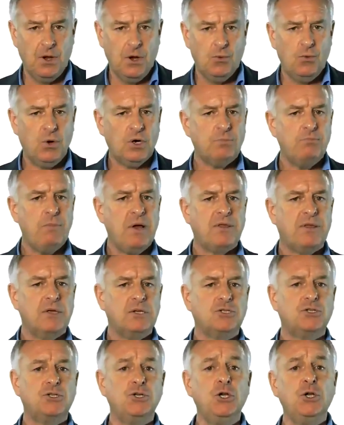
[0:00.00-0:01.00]
What
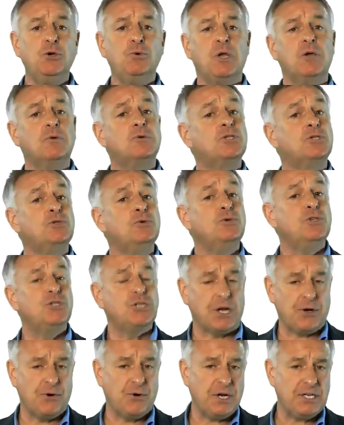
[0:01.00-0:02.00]
methods do you use to
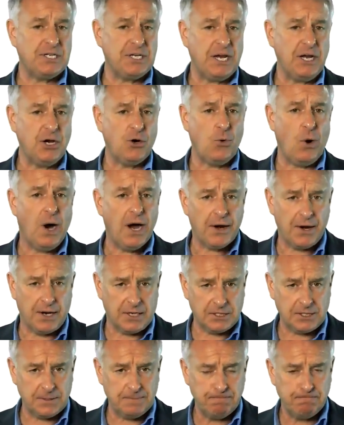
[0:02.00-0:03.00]
generate
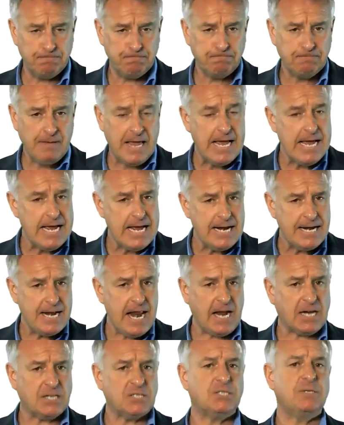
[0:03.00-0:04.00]
inquiries?
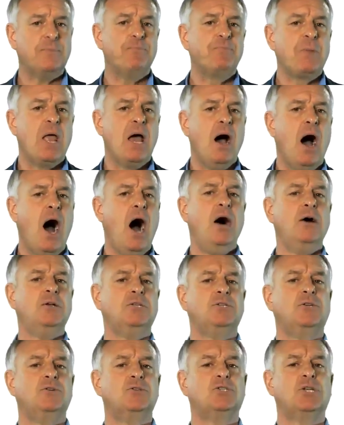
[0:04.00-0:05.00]
Next,
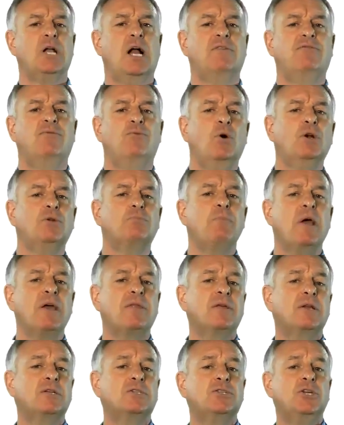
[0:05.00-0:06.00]
ask yourself what
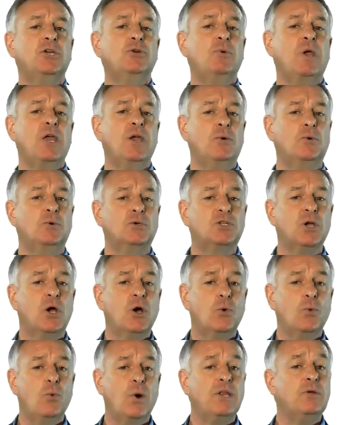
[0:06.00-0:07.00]
methods you use
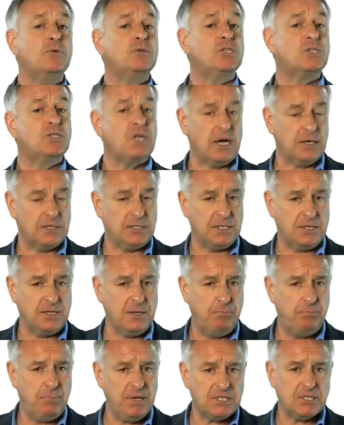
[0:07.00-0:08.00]
when you started the
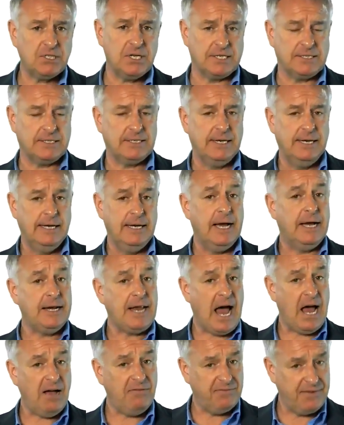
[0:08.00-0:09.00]
business and
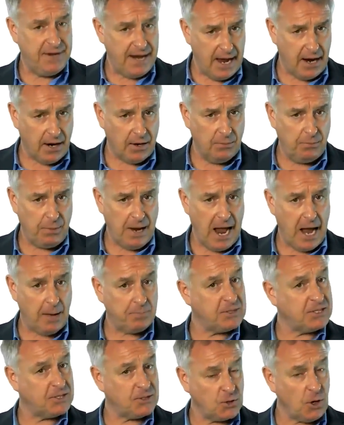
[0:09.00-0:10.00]
have now
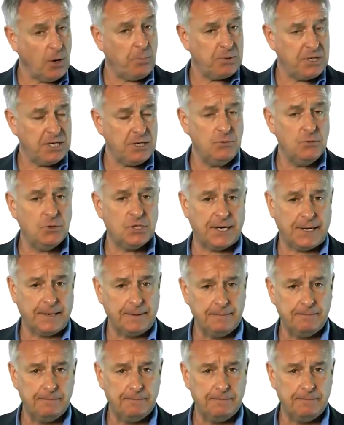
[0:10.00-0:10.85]
perhaps stopped using.